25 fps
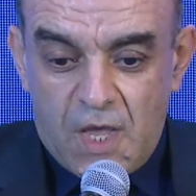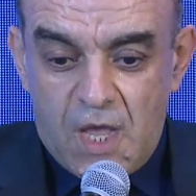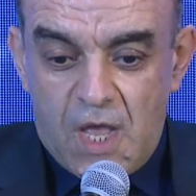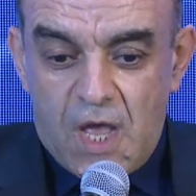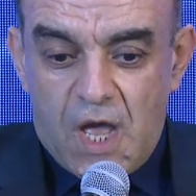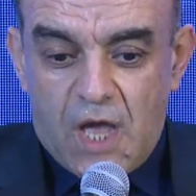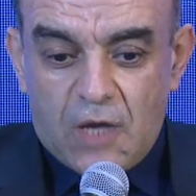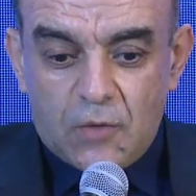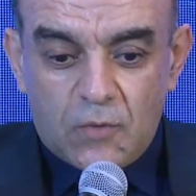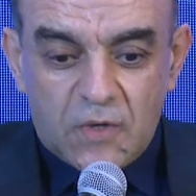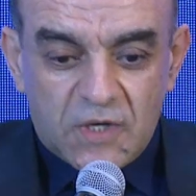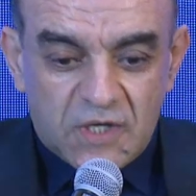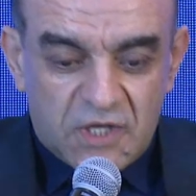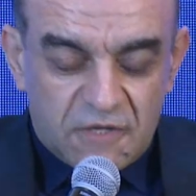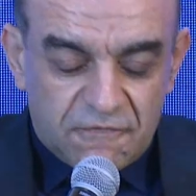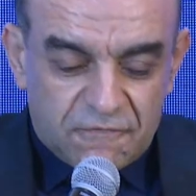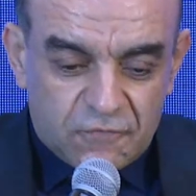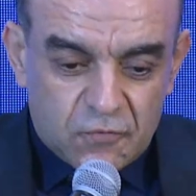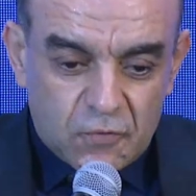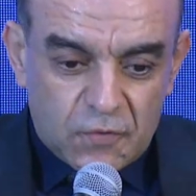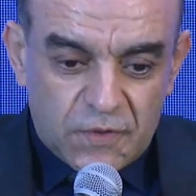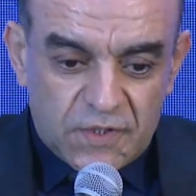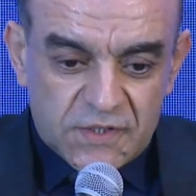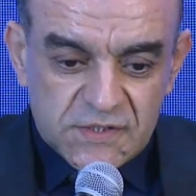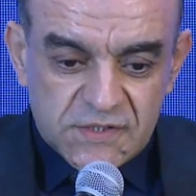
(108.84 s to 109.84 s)
I will give
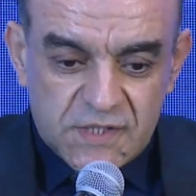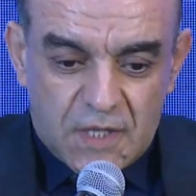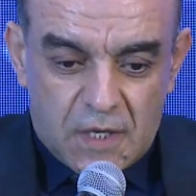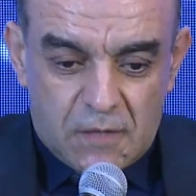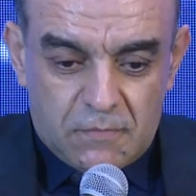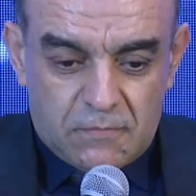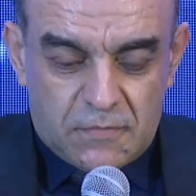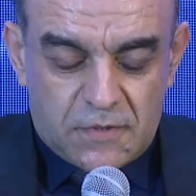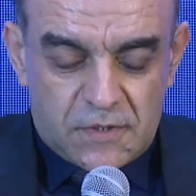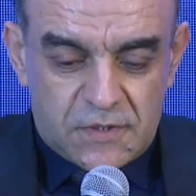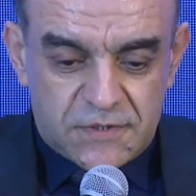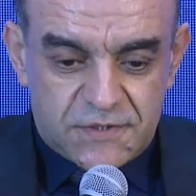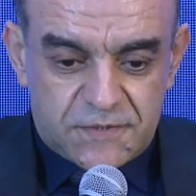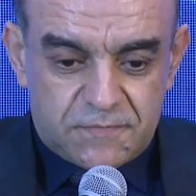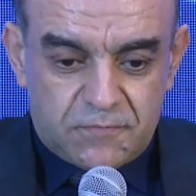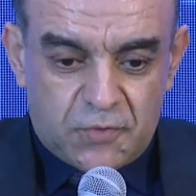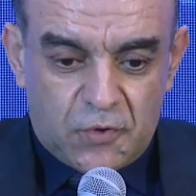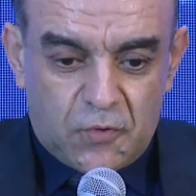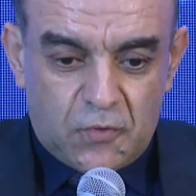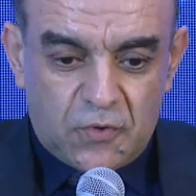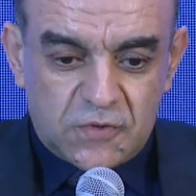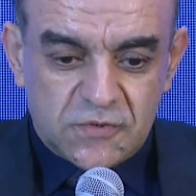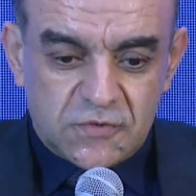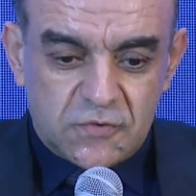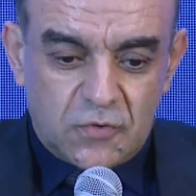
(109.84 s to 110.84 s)
two examples
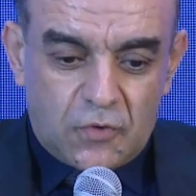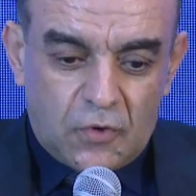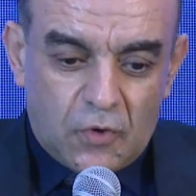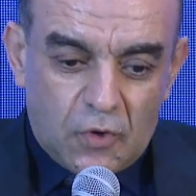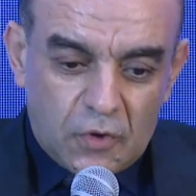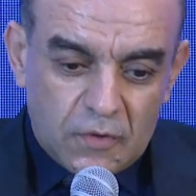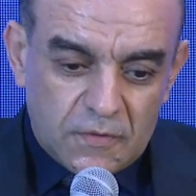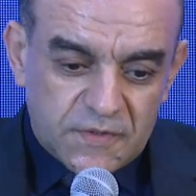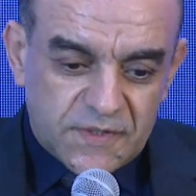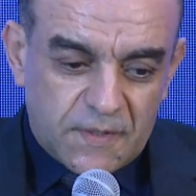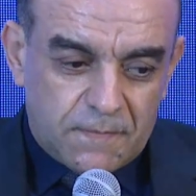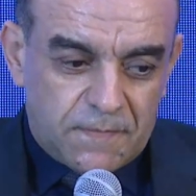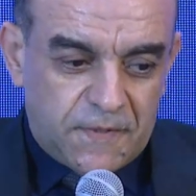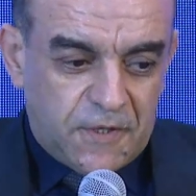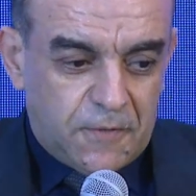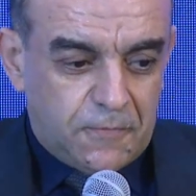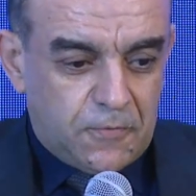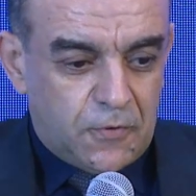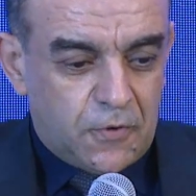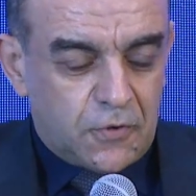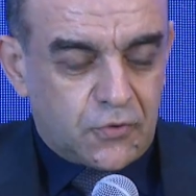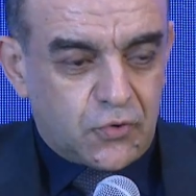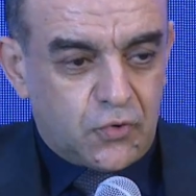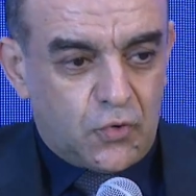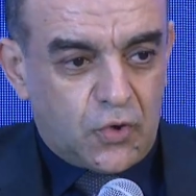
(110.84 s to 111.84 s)
because all the
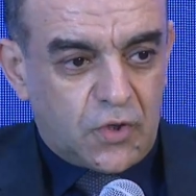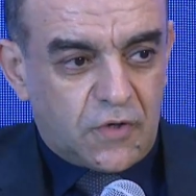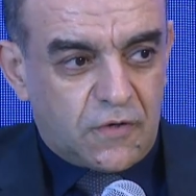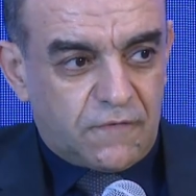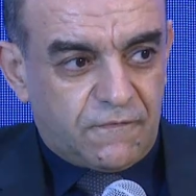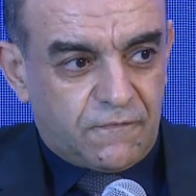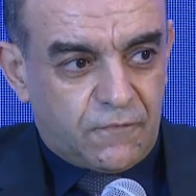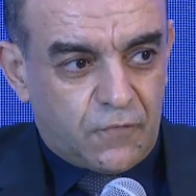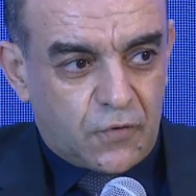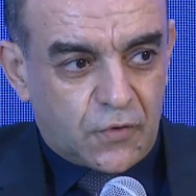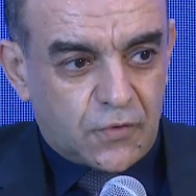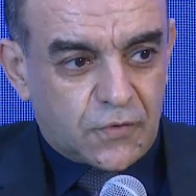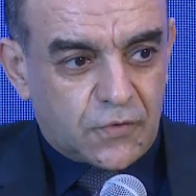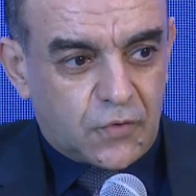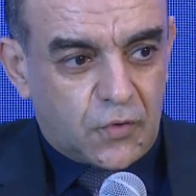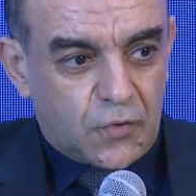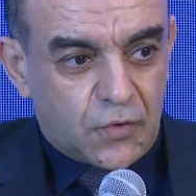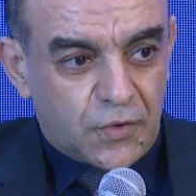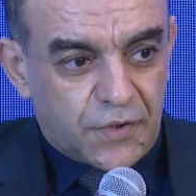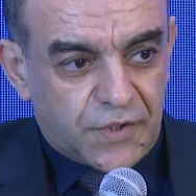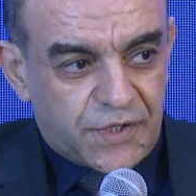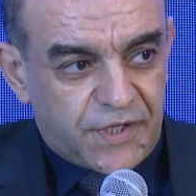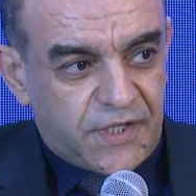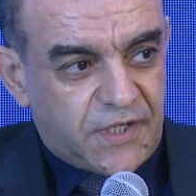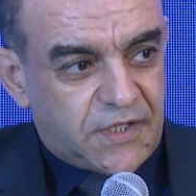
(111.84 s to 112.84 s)
people talk for
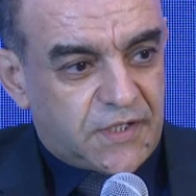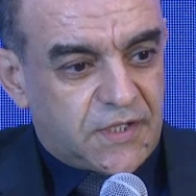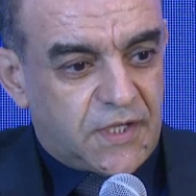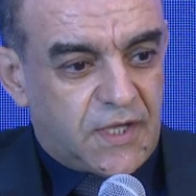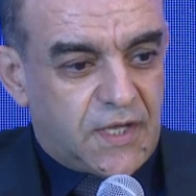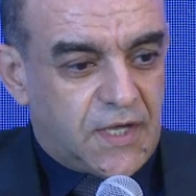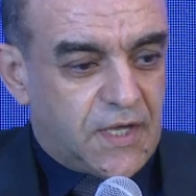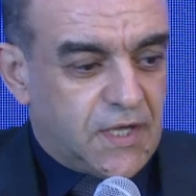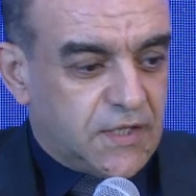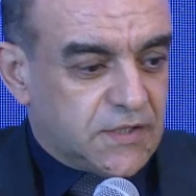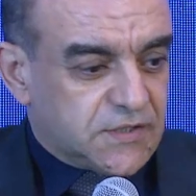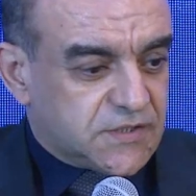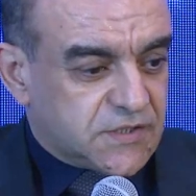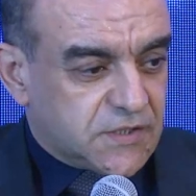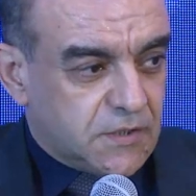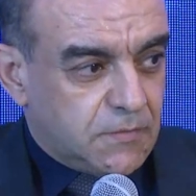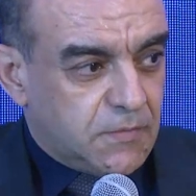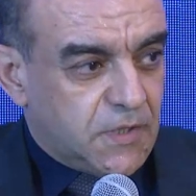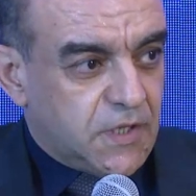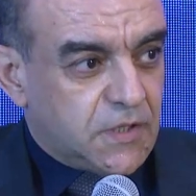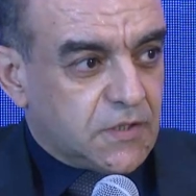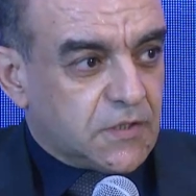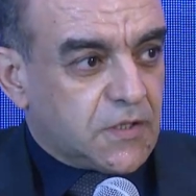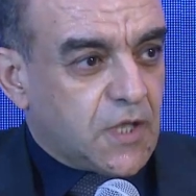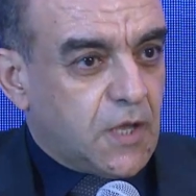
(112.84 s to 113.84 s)
concrete and
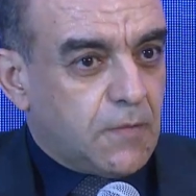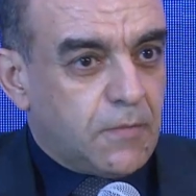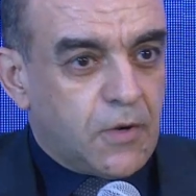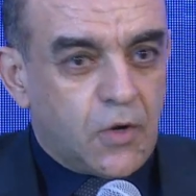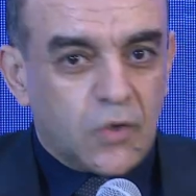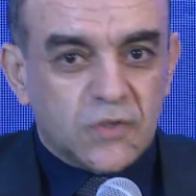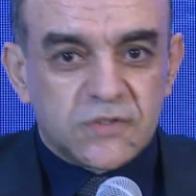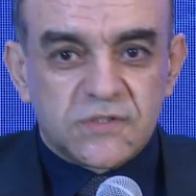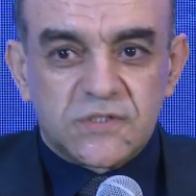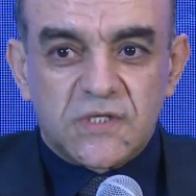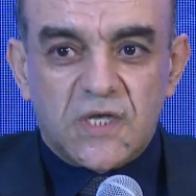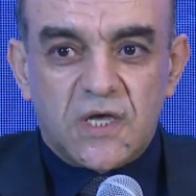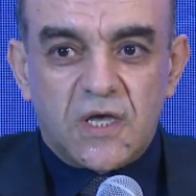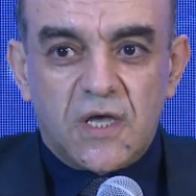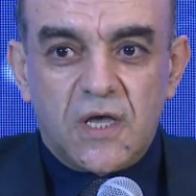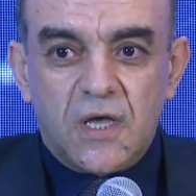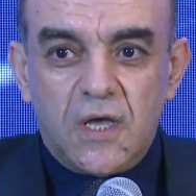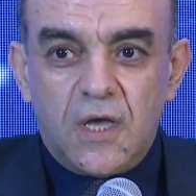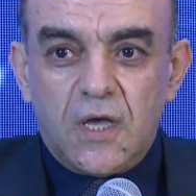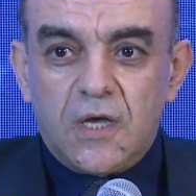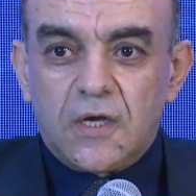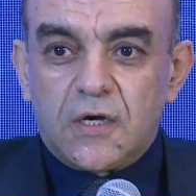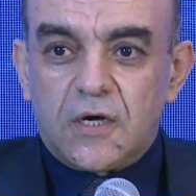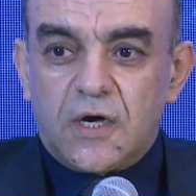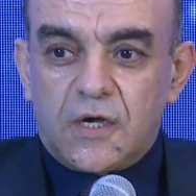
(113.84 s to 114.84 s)
cement about the
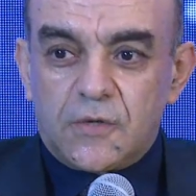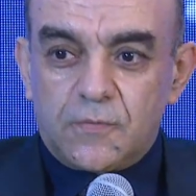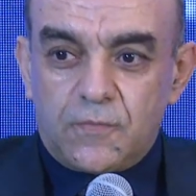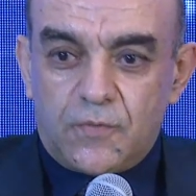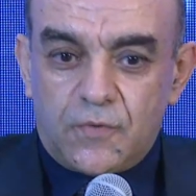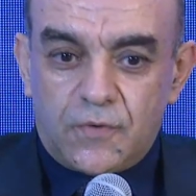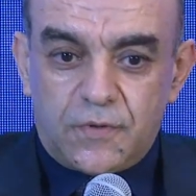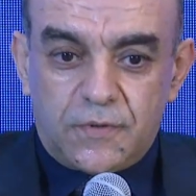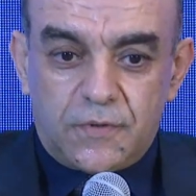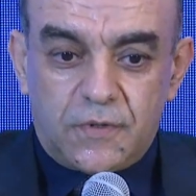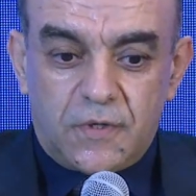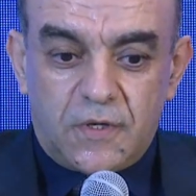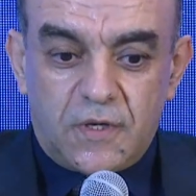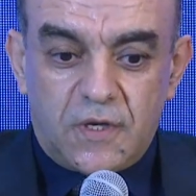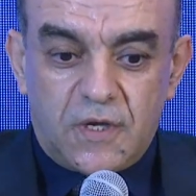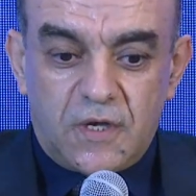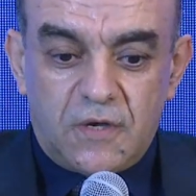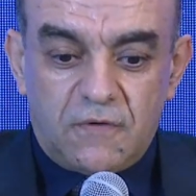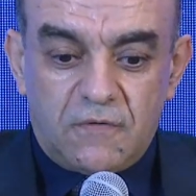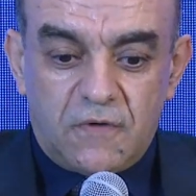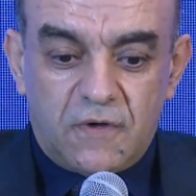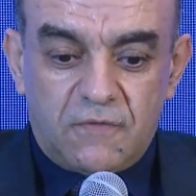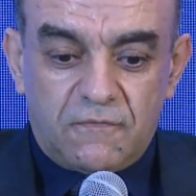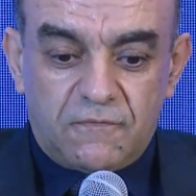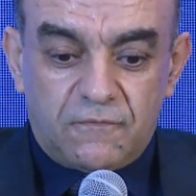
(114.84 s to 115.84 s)
carbon
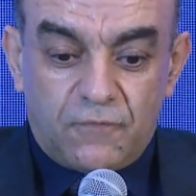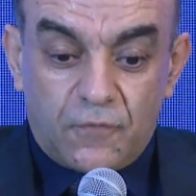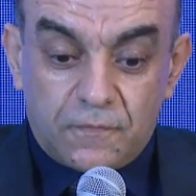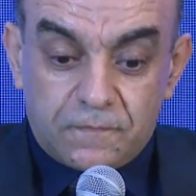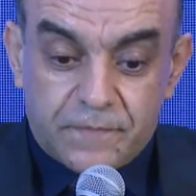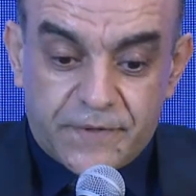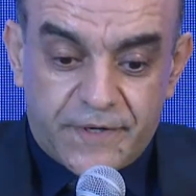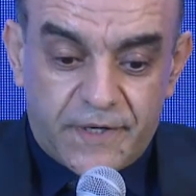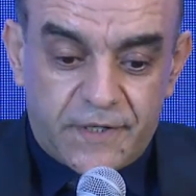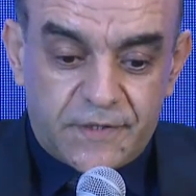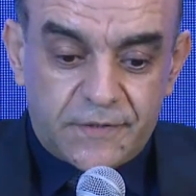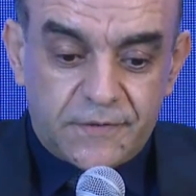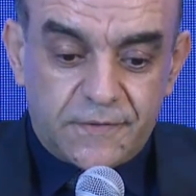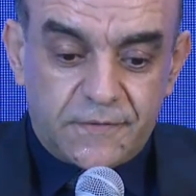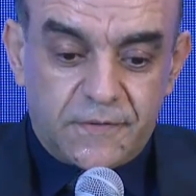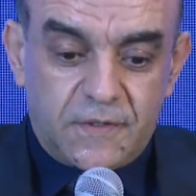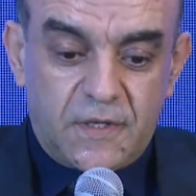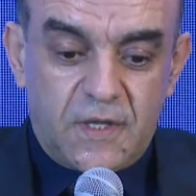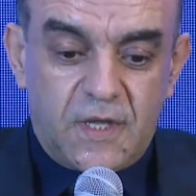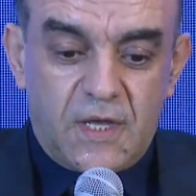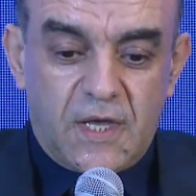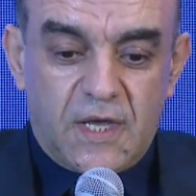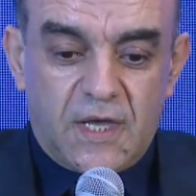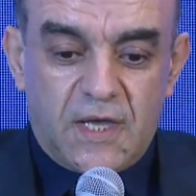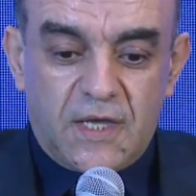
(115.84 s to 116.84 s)
footprint
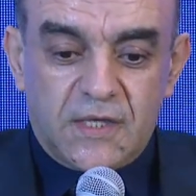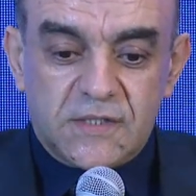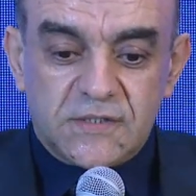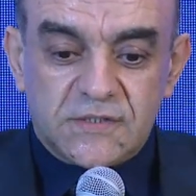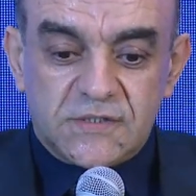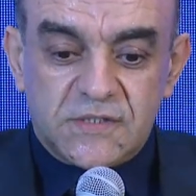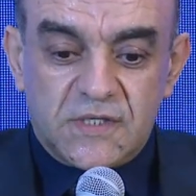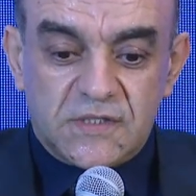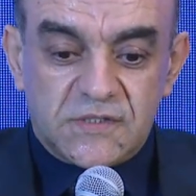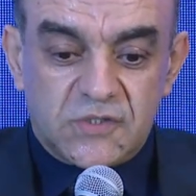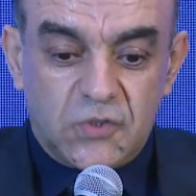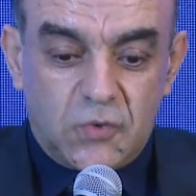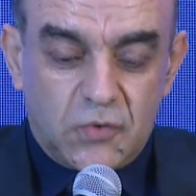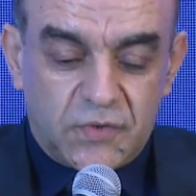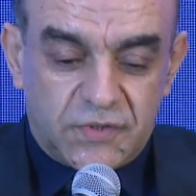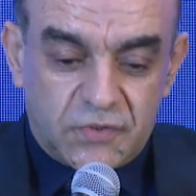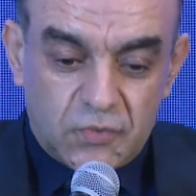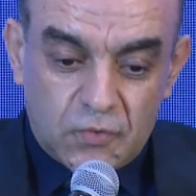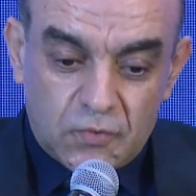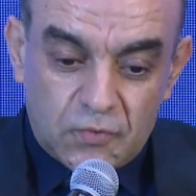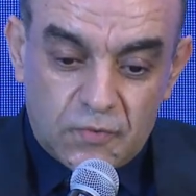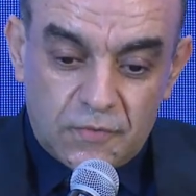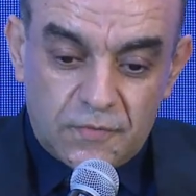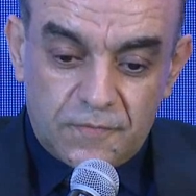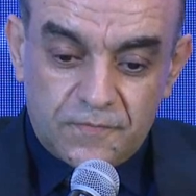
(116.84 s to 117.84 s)
and the
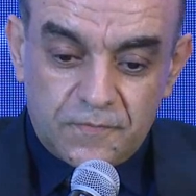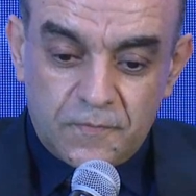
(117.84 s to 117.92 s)
CO2.